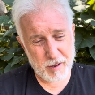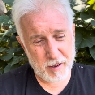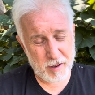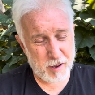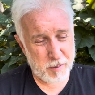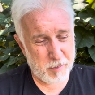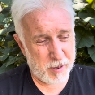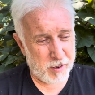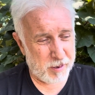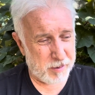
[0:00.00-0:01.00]
I'm
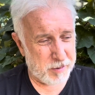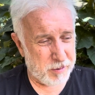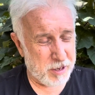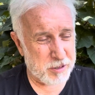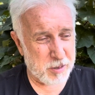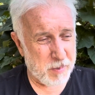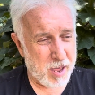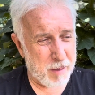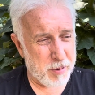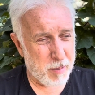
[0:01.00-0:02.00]
things I'm
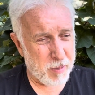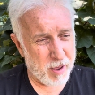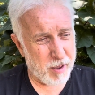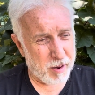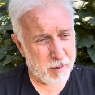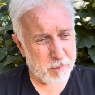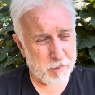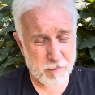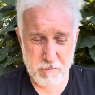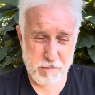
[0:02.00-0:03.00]
happy about. I'm
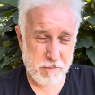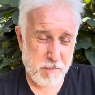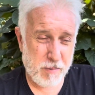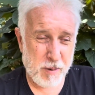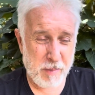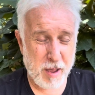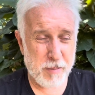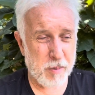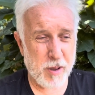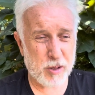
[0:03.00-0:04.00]

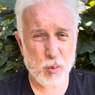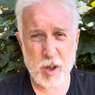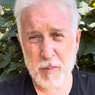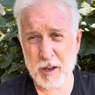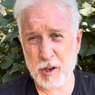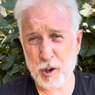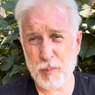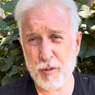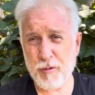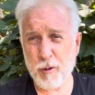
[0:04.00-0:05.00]
happy about the way my gear
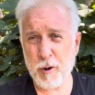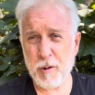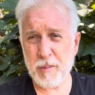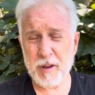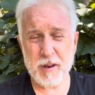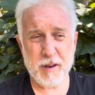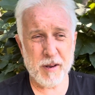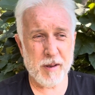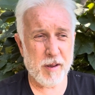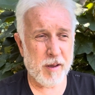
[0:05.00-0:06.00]
performed.
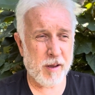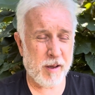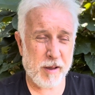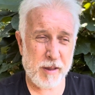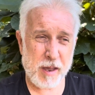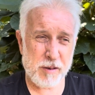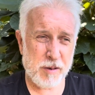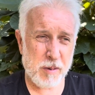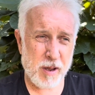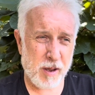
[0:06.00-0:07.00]
That
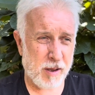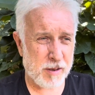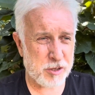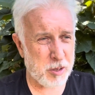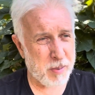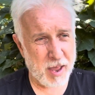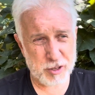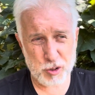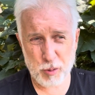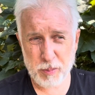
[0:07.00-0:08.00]

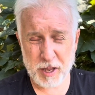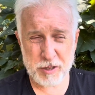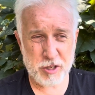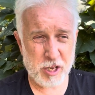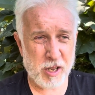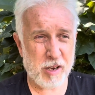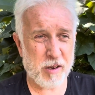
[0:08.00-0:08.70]
Z-Packs duplex tent